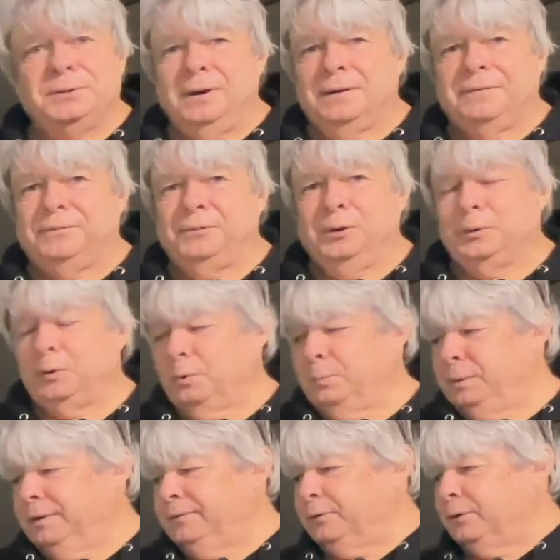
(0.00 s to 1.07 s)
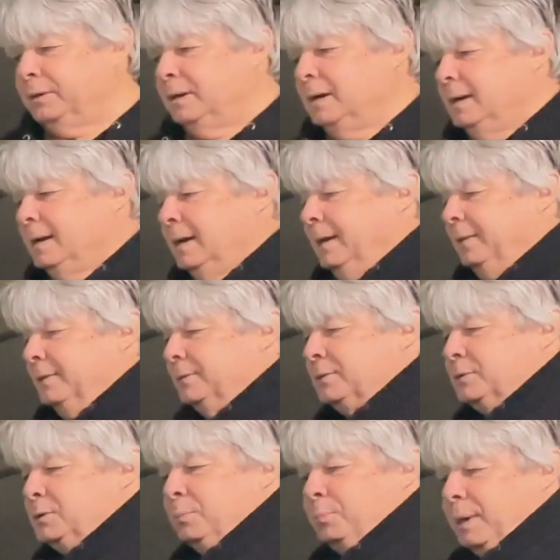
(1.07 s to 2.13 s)
full-grown Bigfoot. This
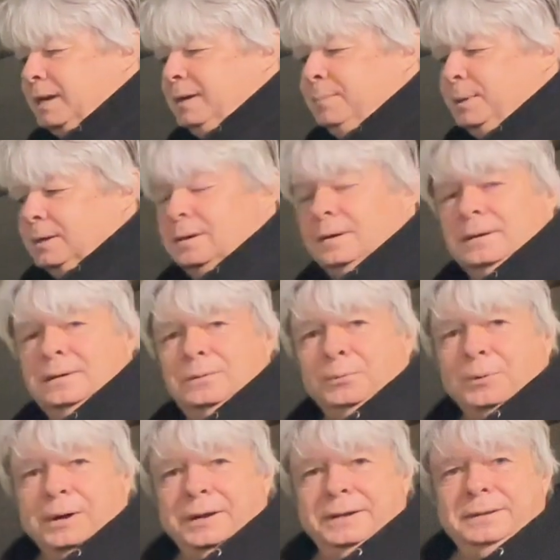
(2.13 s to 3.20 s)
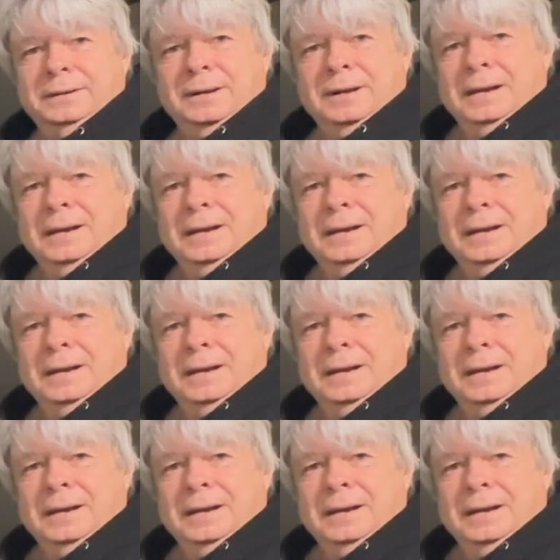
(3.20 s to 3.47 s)
is a baby, right?